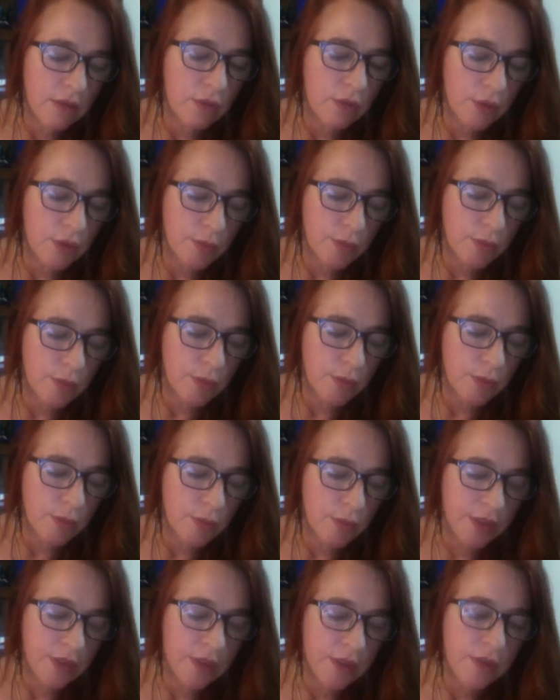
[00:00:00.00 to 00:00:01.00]
or
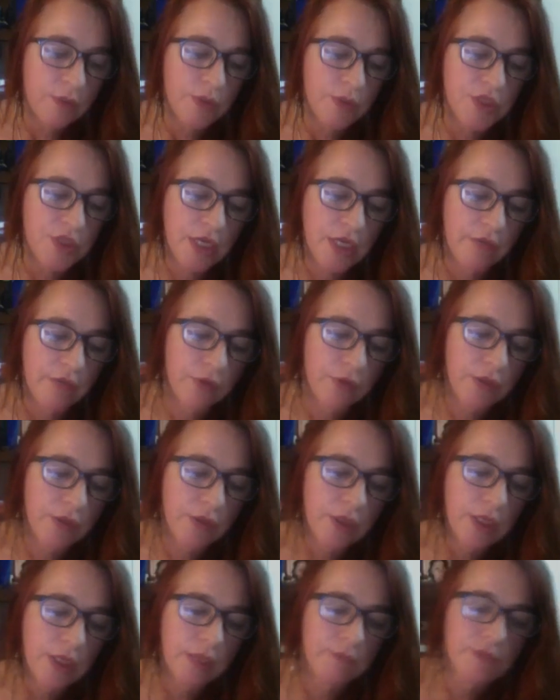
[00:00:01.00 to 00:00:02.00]
burn,
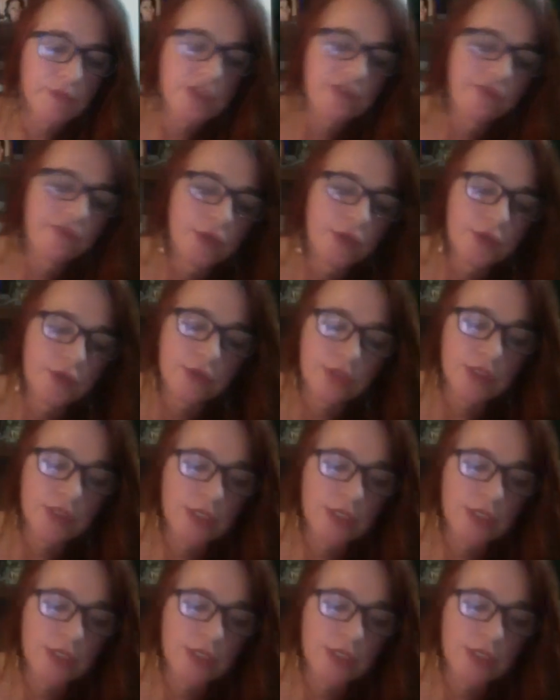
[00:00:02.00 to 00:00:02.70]
whichever comes first.